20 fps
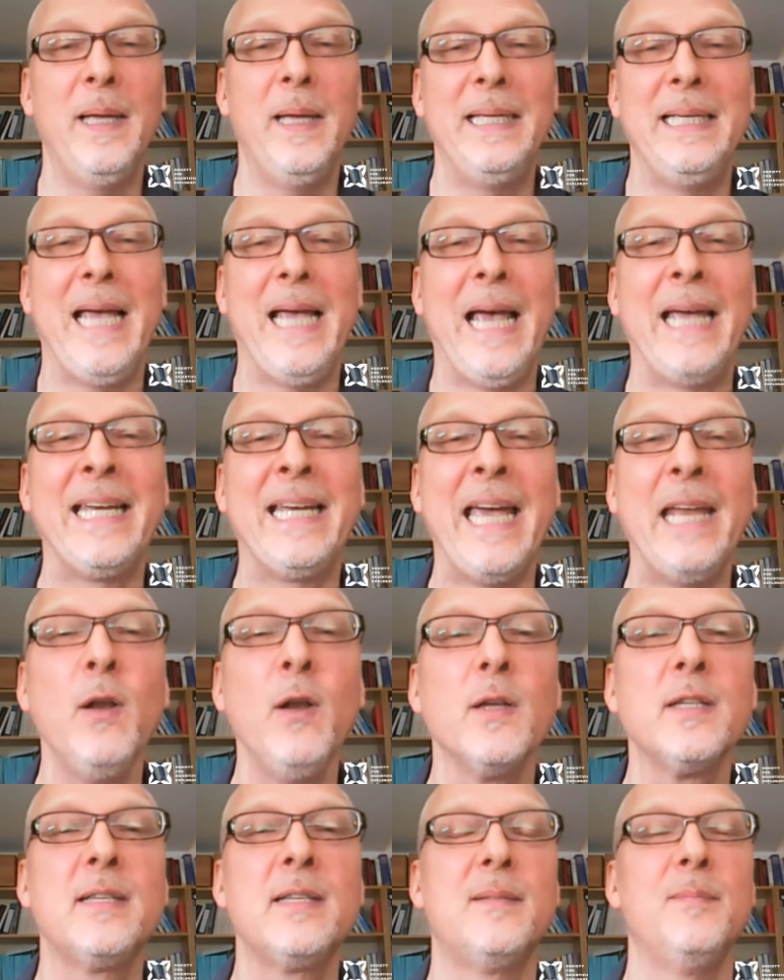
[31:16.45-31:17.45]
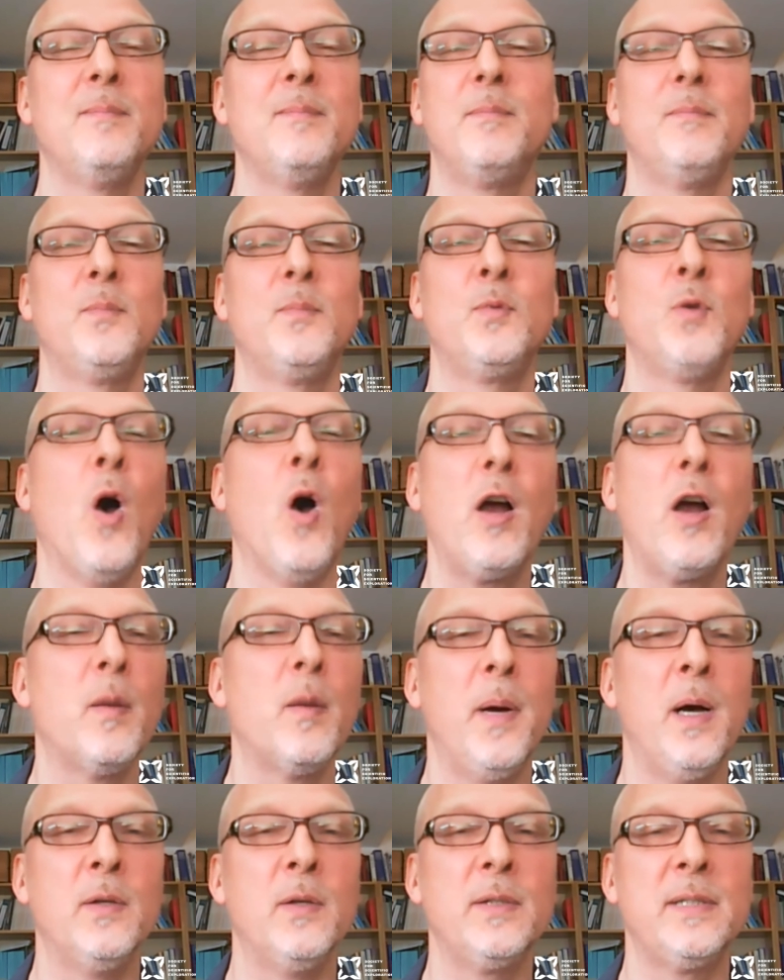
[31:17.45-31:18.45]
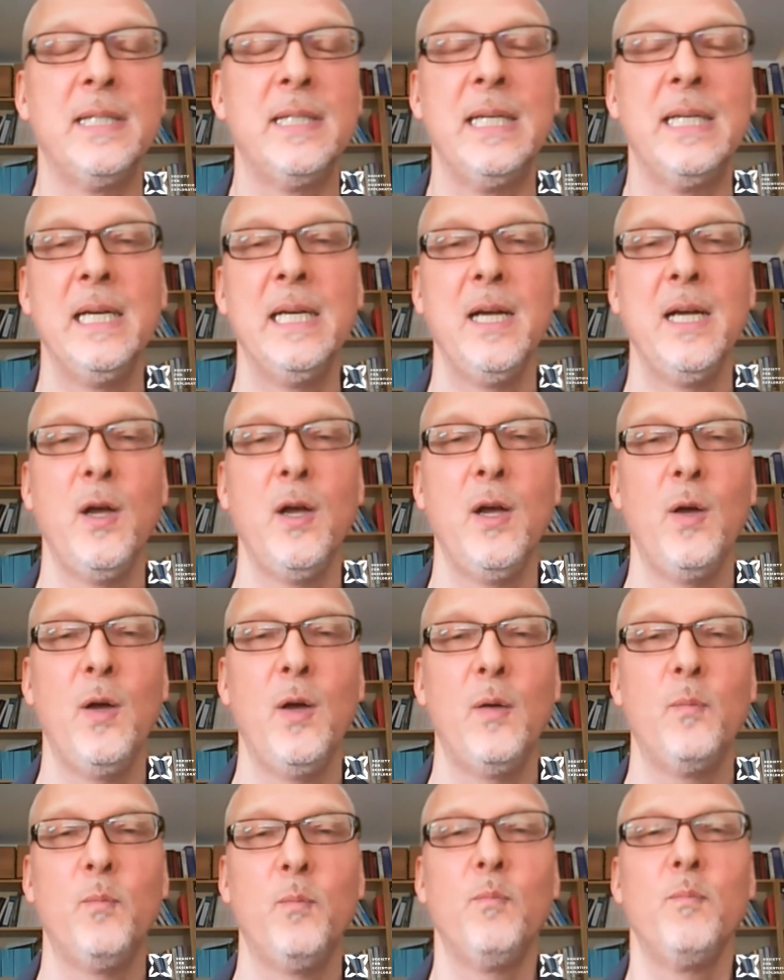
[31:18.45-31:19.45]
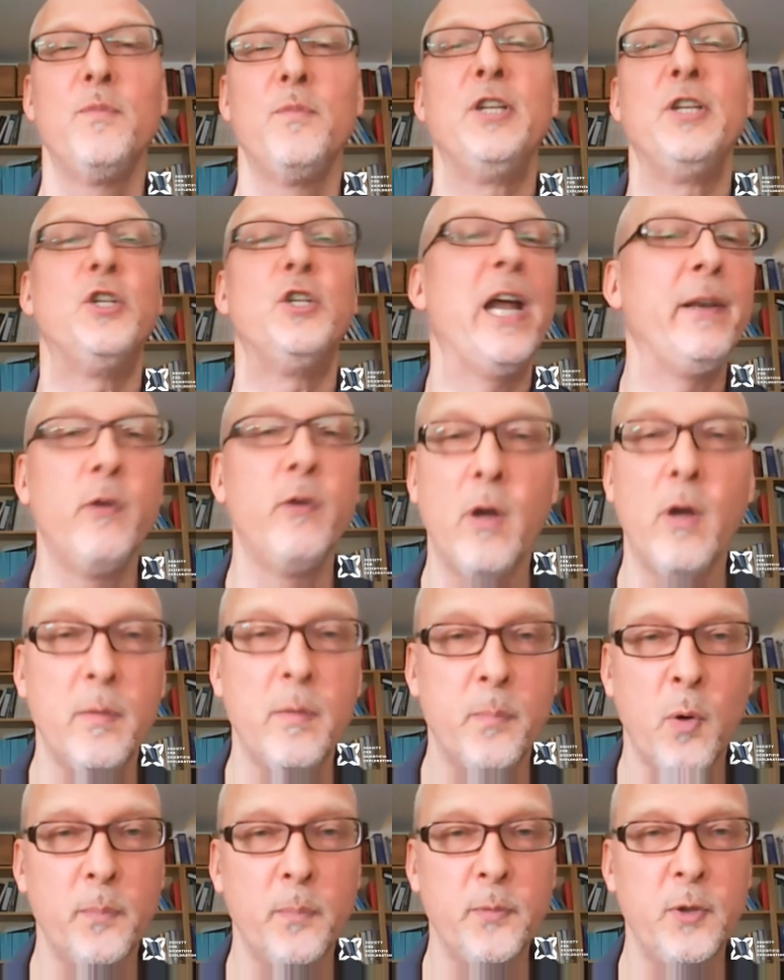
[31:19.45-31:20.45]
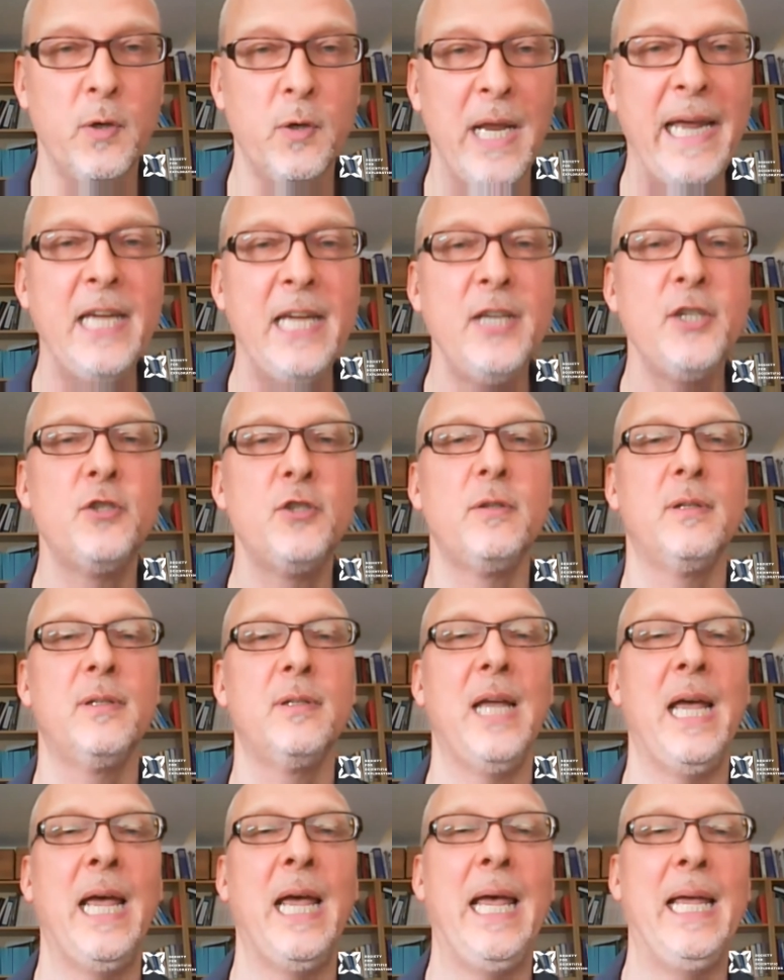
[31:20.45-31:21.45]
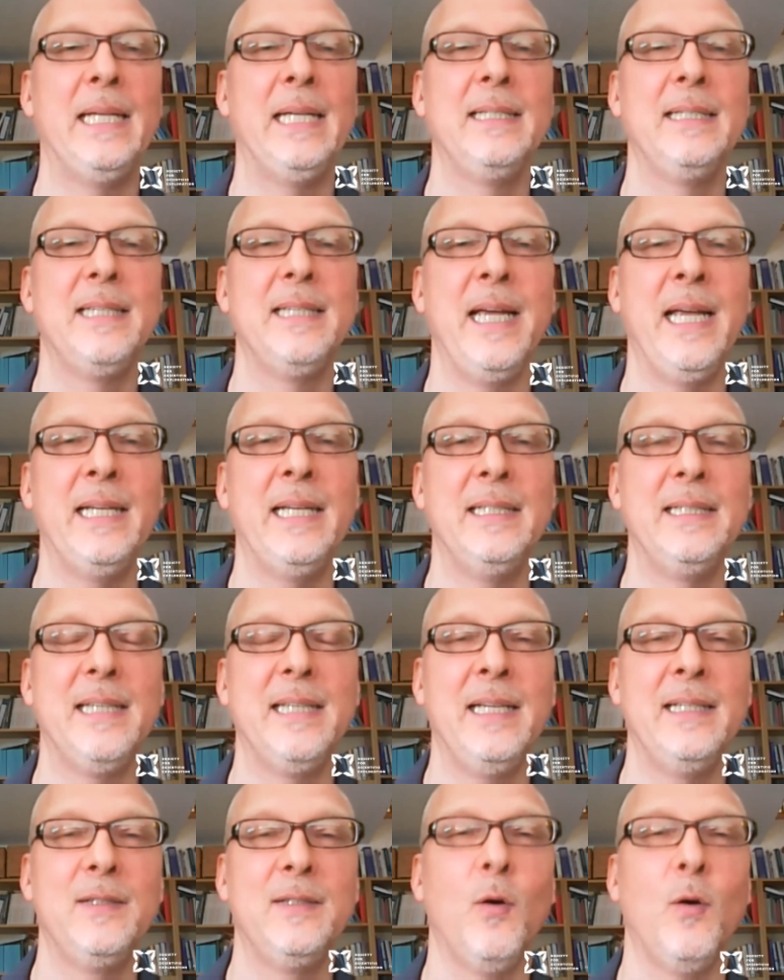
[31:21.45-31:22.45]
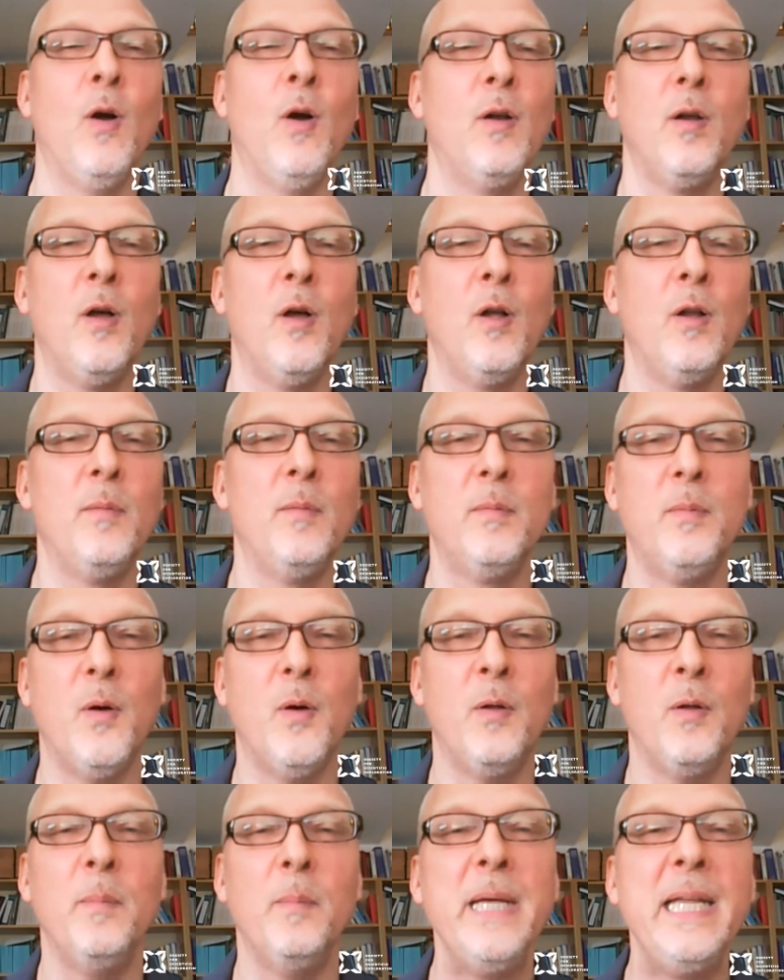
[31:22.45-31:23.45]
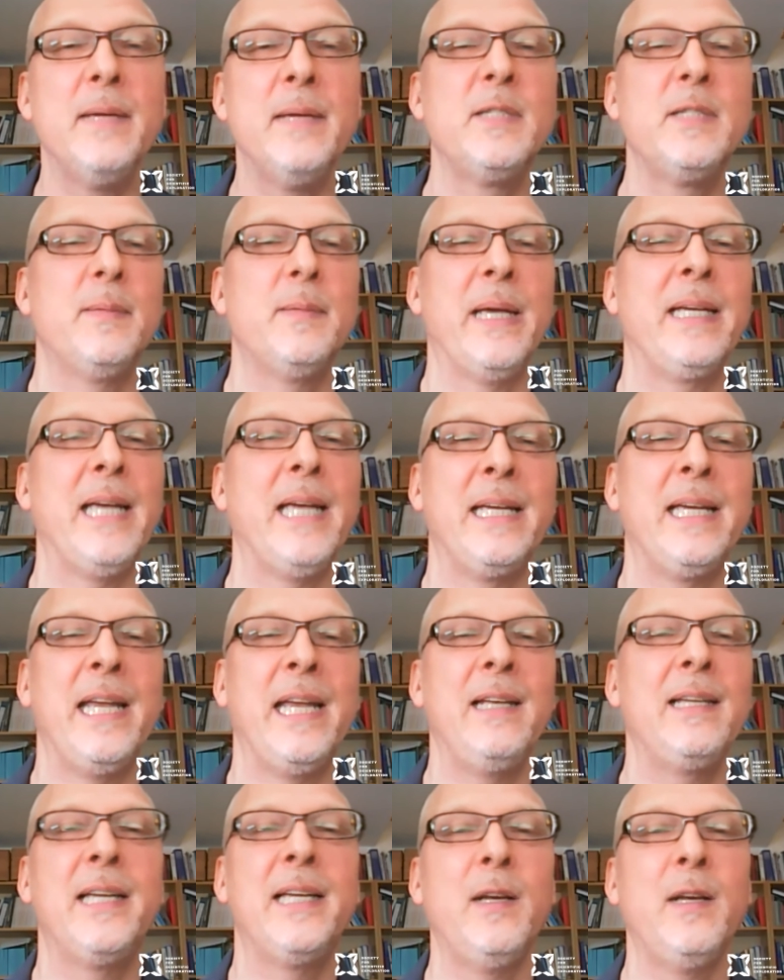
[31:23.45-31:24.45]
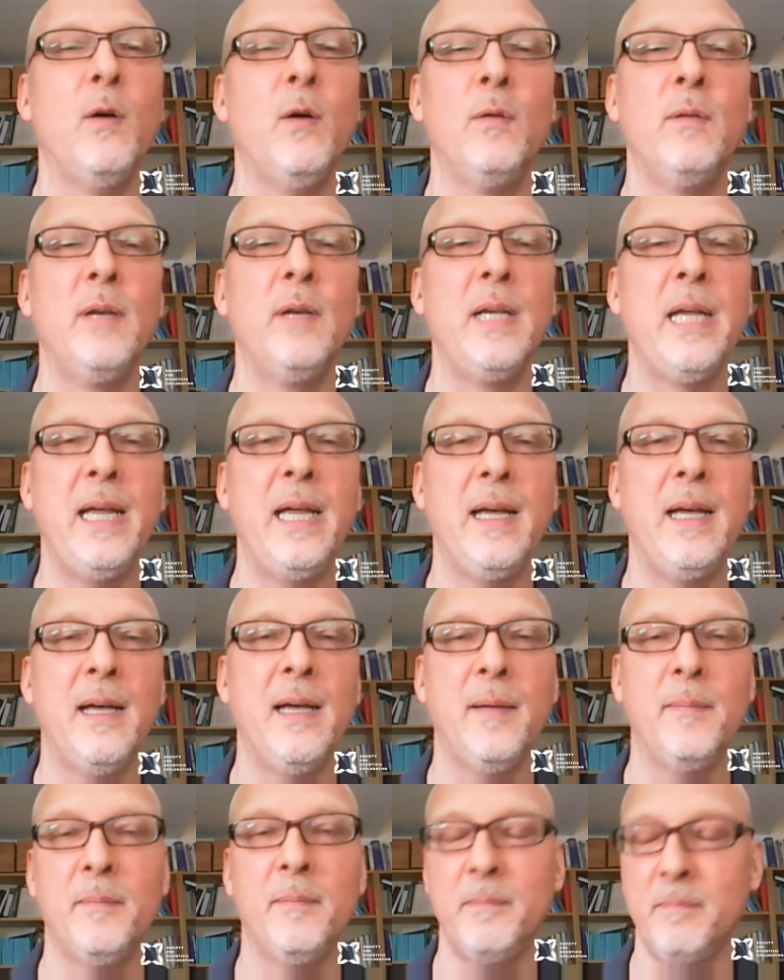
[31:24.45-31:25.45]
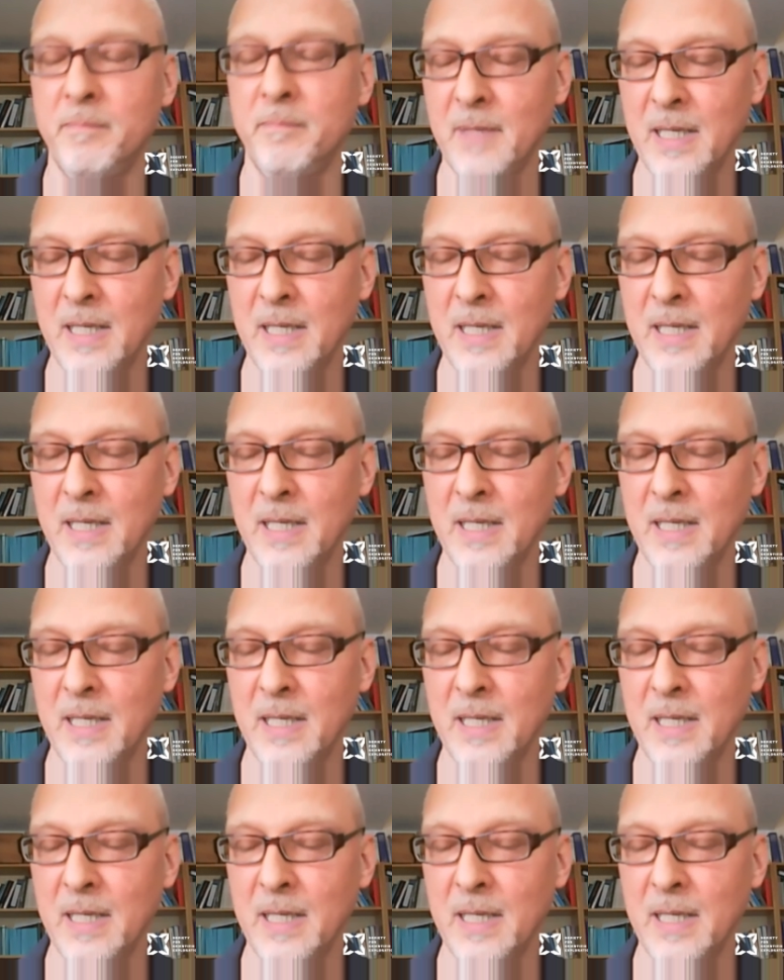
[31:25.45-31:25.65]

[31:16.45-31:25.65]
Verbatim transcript: So I cannot talk about the general population and and and all all, all mediums. I can can only um,